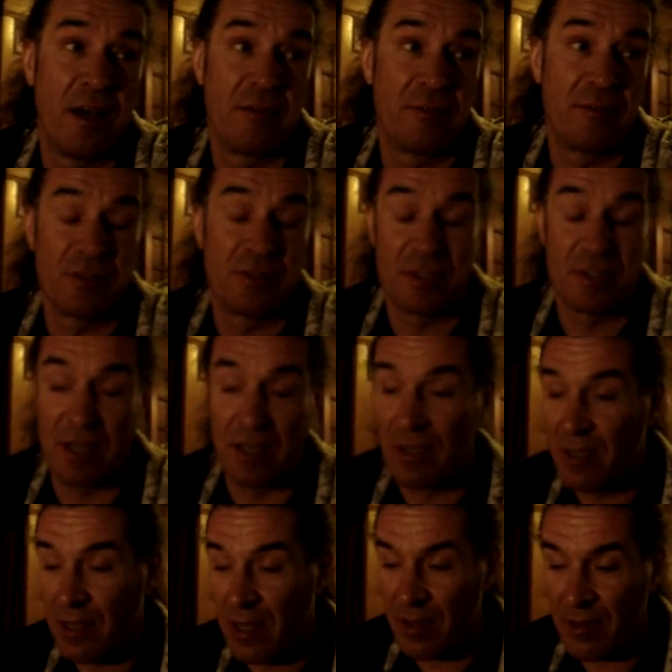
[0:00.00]
I have to
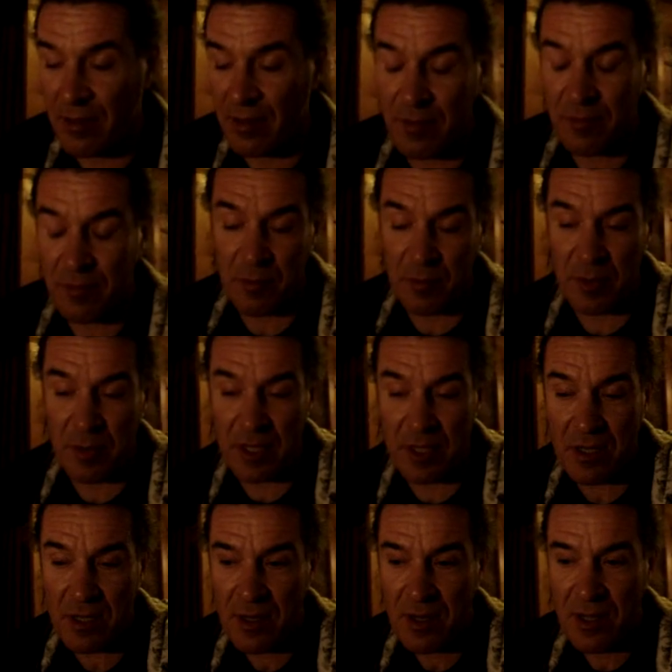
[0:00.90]
say. I think for
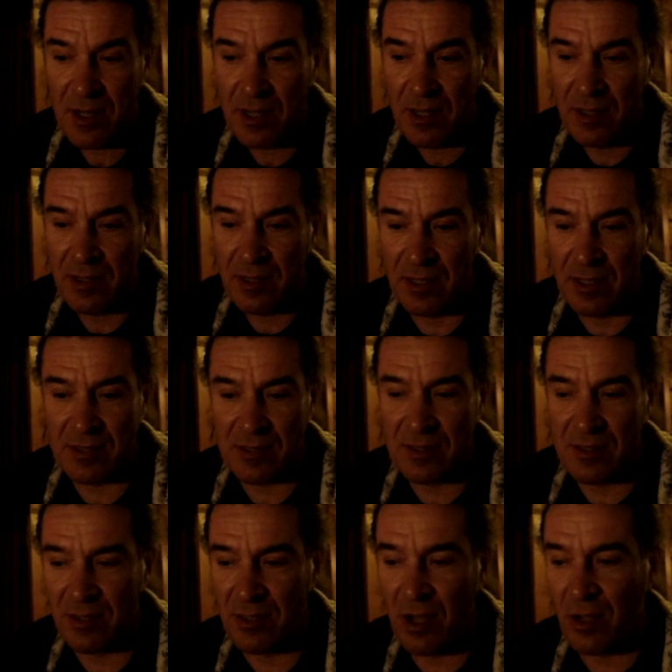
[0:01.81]
me,
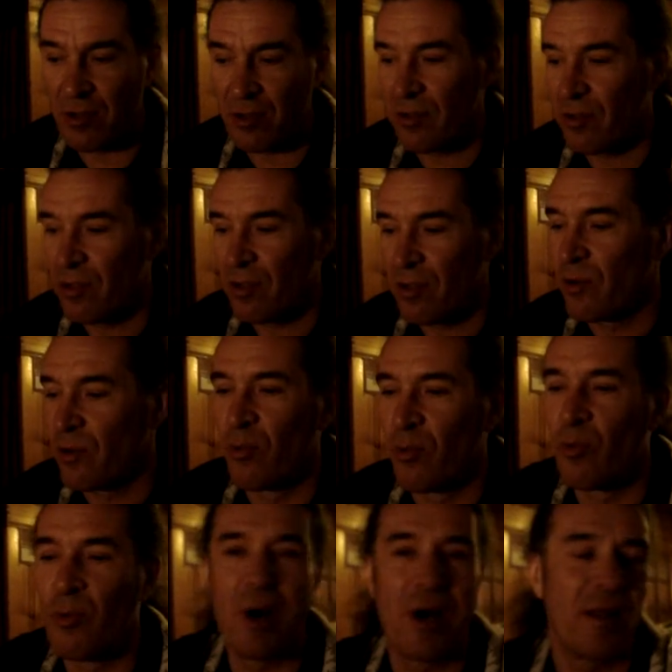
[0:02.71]
there's not
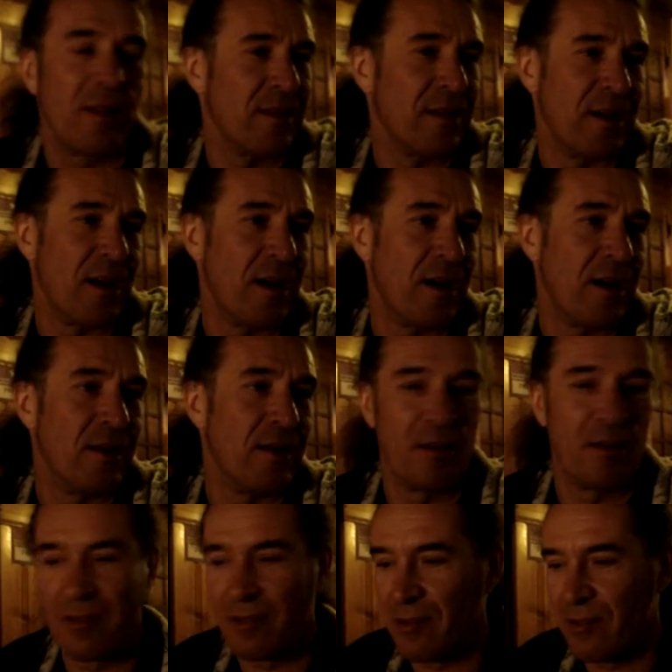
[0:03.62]
one
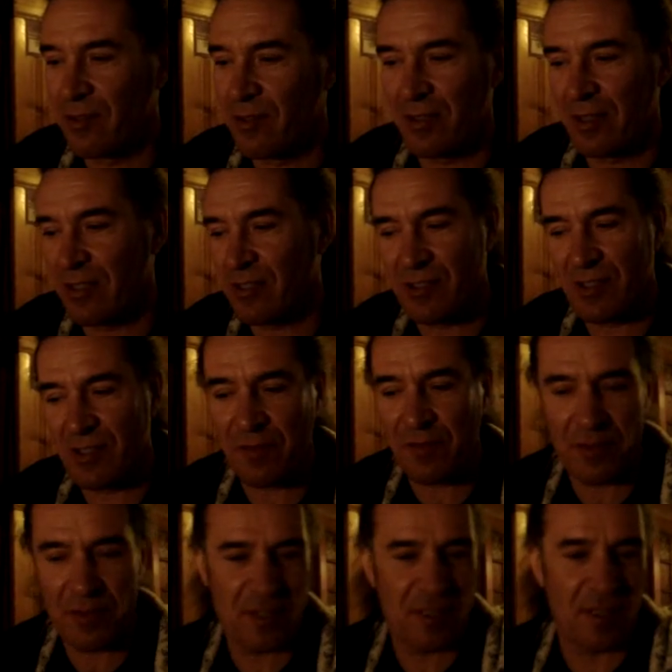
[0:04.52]
guy. There's
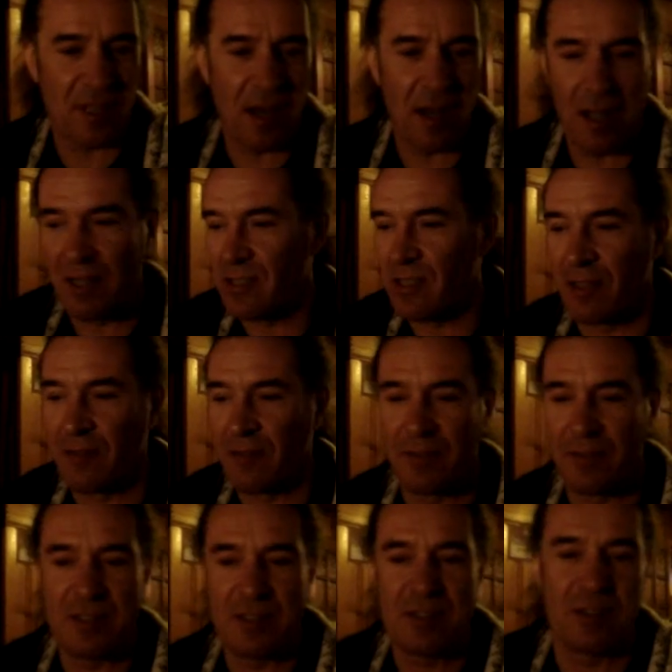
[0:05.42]
different styles,
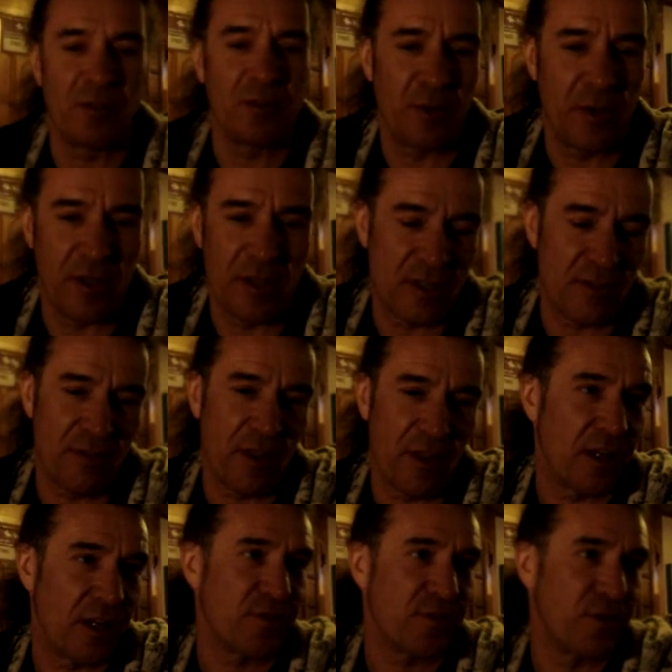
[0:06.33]
like Vincent with his
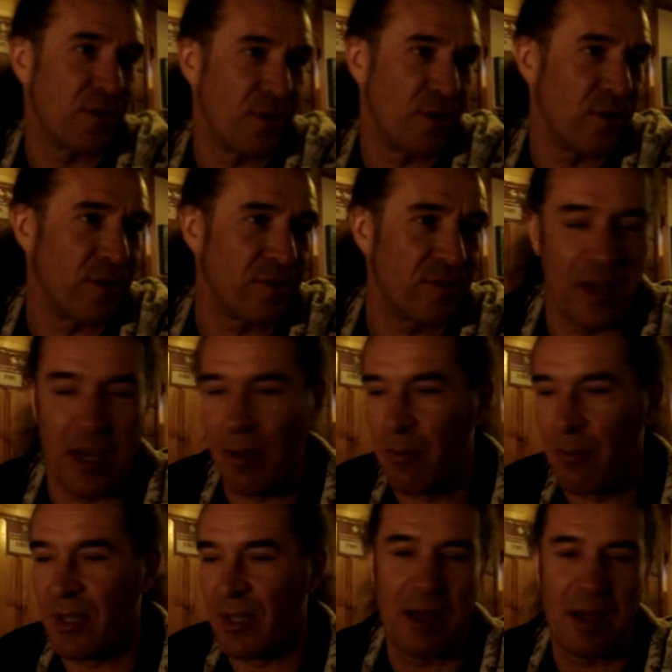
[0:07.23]
flash for a long
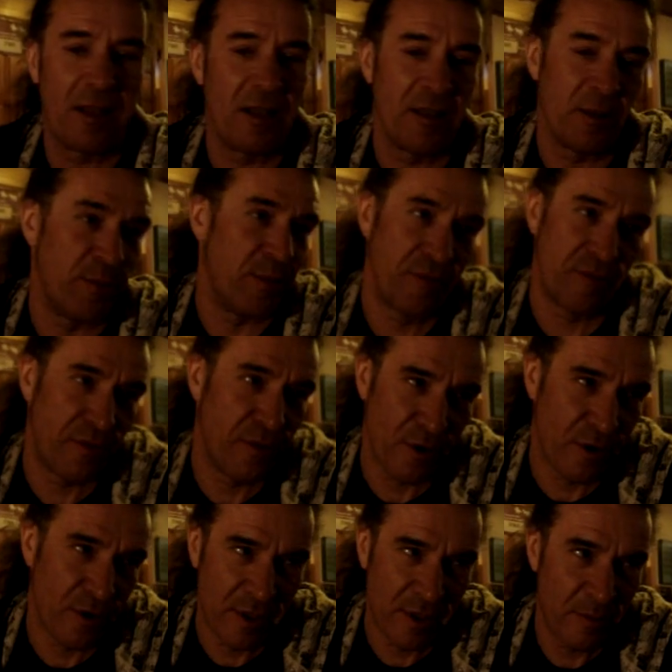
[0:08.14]
time. Calais
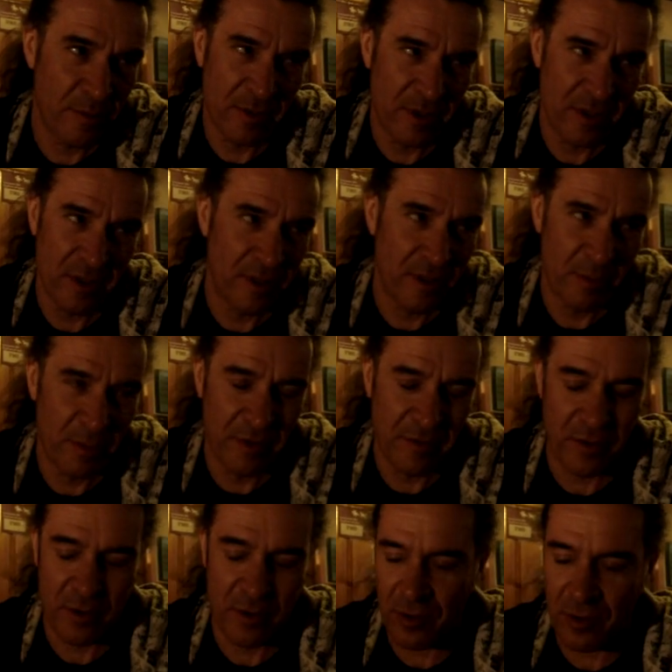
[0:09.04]
before him did it
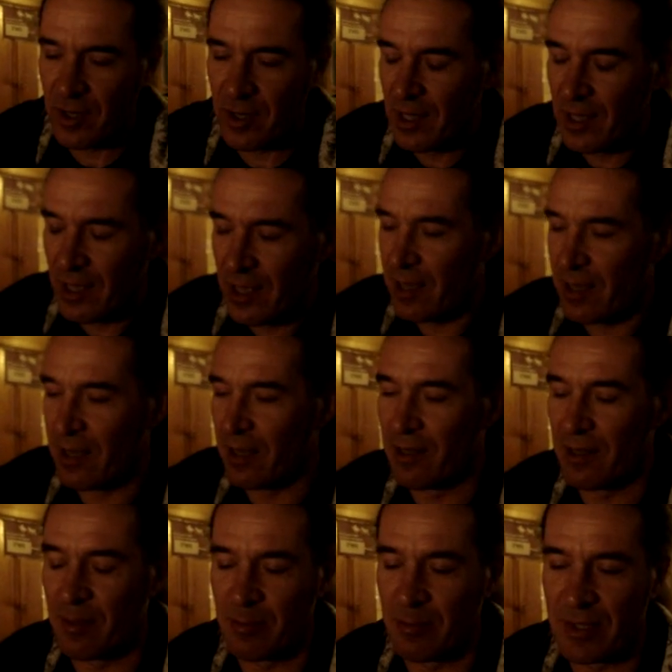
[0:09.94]
before.
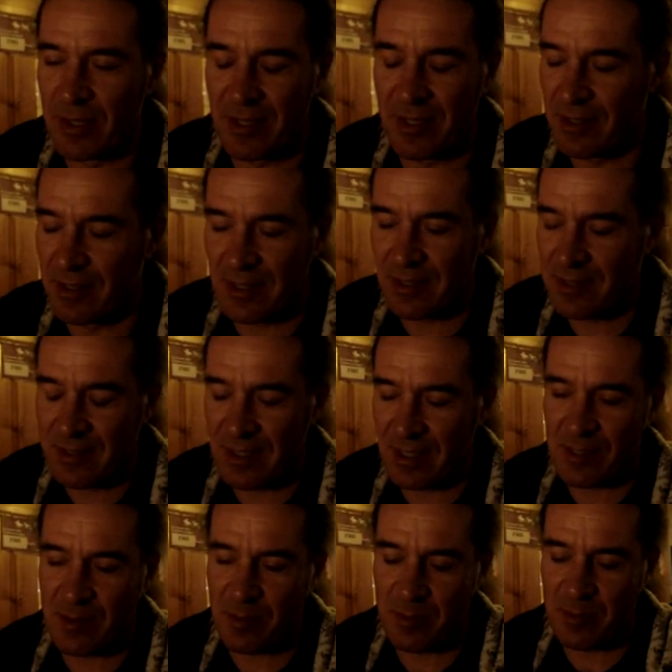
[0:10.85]
I mean,
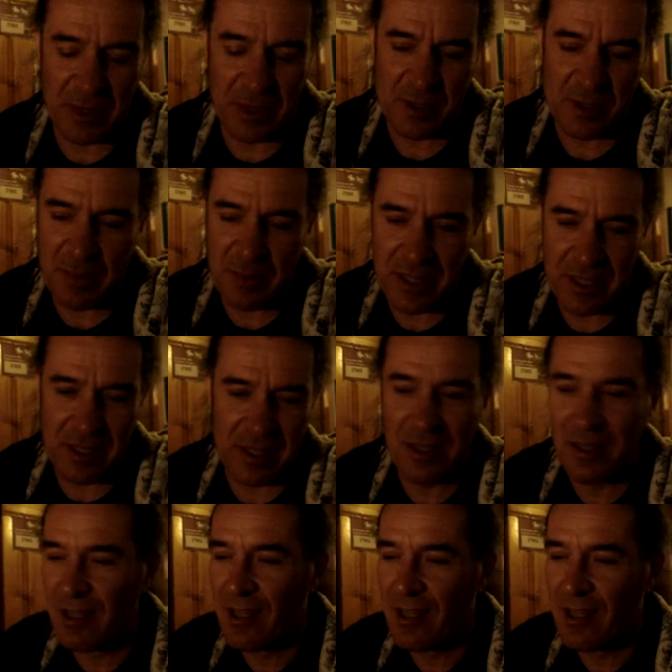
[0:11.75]
there's many.